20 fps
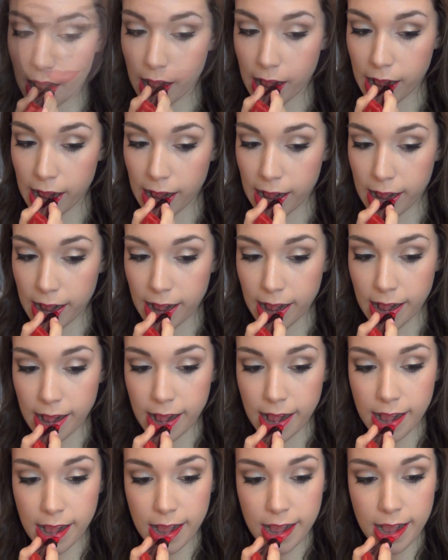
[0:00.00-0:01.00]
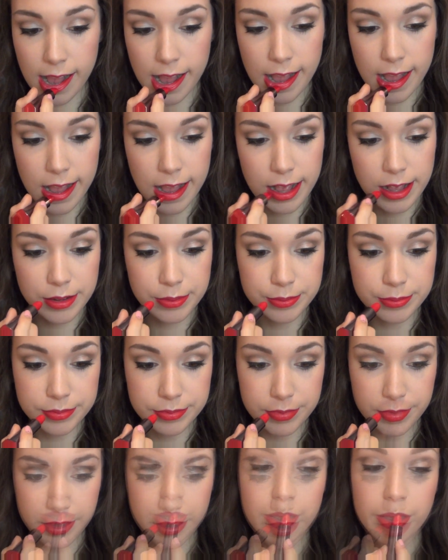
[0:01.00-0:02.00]

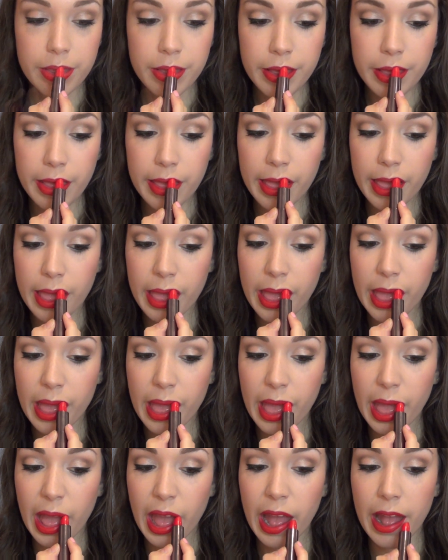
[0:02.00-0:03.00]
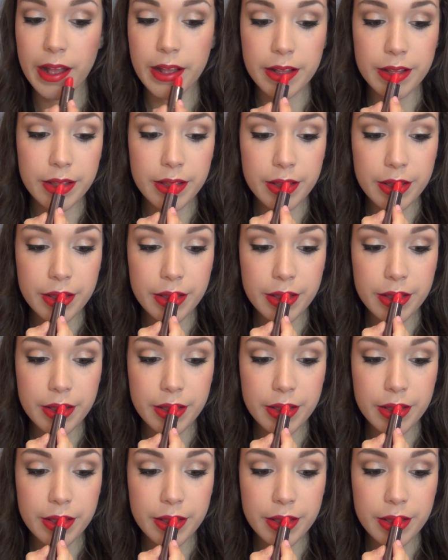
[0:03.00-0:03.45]
(no one is talking)